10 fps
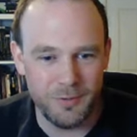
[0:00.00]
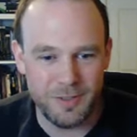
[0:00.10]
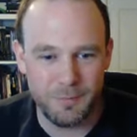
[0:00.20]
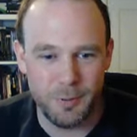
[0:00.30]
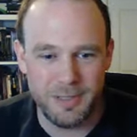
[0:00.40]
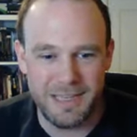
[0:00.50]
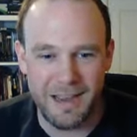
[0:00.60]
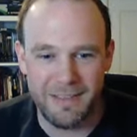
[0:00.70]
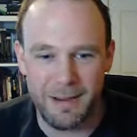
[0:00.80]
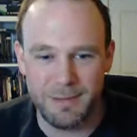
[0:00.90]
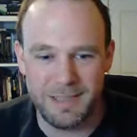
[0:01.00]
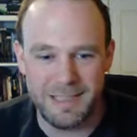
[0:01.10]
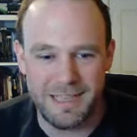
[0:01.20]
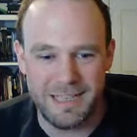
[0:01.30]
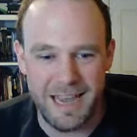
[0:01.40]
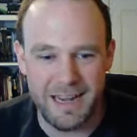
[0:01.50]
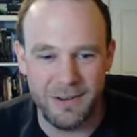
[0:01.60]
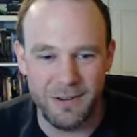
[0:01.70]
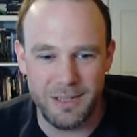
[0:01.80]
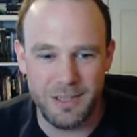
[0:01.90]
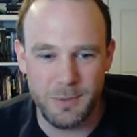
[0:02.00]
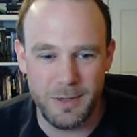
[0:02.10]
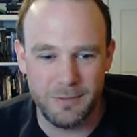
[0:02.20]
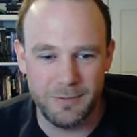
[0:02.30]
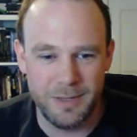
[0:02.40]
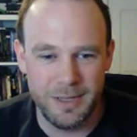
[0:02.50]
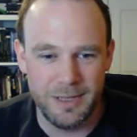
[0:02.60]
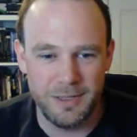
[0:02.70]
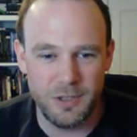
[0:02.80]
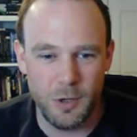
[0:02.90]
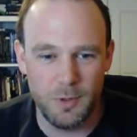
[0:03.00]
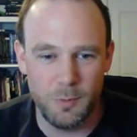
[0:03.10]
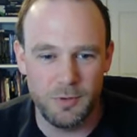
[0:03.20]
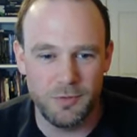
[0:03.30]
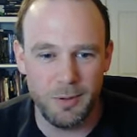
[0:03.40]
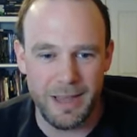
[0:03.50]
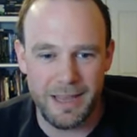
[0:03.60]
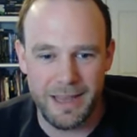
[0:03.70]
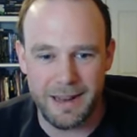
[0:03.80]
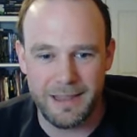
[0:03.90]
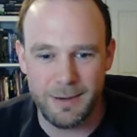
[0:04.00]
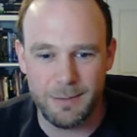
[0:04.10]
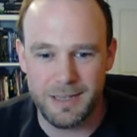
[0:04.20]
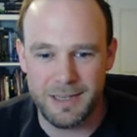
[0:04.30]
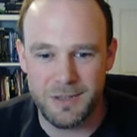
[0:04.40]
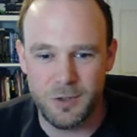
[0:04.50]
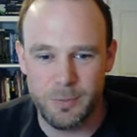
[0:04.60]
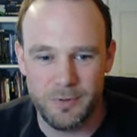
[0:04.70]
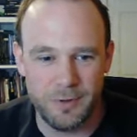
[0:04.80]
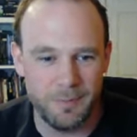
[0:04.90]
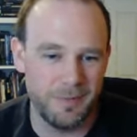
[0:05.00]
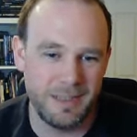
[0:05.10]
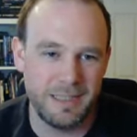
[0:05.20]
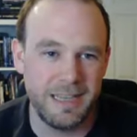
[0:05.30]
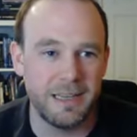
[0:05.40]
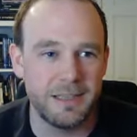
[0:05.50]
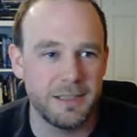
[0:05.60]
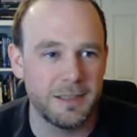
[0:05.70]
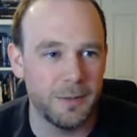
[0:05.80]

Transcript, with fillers: for pointing out that was a D10, not a D12. So we'll, we'll roll that again. That was a nice dummy run. Six.